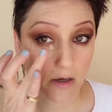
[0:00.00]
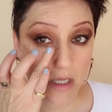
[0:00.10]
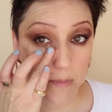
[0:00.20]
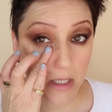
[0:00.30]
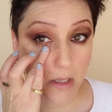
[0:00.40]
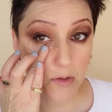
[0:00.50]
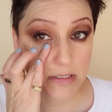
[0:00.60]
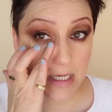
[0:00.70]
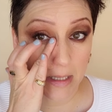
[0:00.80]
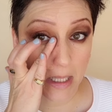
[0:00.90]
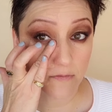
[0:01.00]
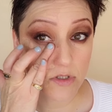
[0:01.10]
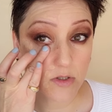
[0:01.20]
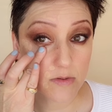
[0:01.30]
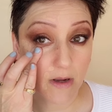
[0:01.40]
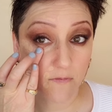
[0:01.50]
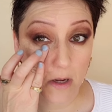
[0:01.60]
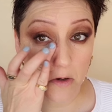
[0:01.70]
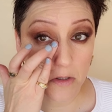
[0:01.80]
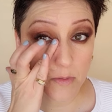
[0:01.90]
Now, keeping it loose, I love to use my
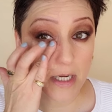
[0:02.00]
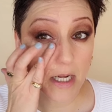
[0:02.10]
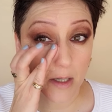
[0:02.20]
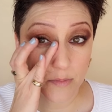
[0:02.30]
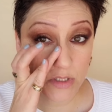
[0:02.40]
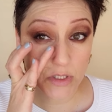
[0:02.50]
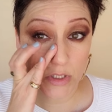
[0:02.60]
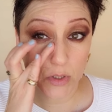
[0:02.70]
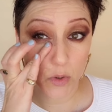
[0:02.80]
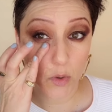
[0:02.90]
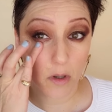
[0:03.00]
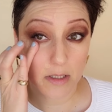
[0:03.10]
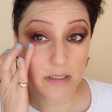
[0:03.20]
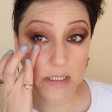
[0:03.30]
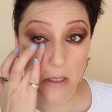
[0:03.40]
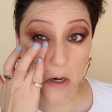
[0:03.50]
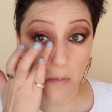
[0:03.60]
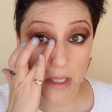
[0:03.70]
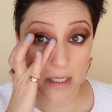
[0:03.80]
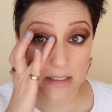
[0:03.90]
fingers when it comes to
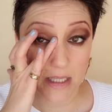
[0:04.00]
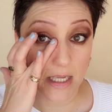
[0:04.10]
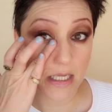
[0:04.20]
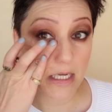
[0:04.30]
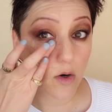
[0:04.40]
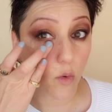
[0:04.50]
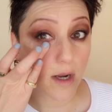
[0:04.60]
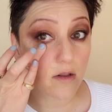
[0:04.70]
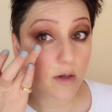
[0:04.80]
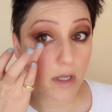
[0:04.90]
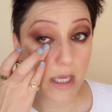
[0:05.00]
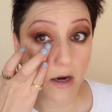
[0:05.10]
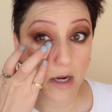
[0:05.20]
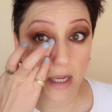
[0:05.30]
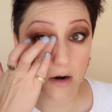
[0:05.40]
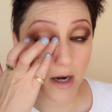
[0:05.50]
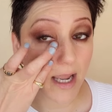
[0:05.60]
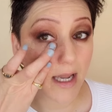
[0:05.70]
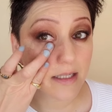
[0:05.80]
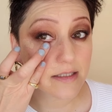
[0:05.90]
concealer because the heat and oil that we carry in our
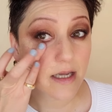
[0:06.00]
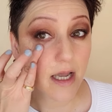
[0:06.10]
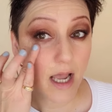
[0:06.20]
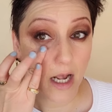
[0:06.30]
hands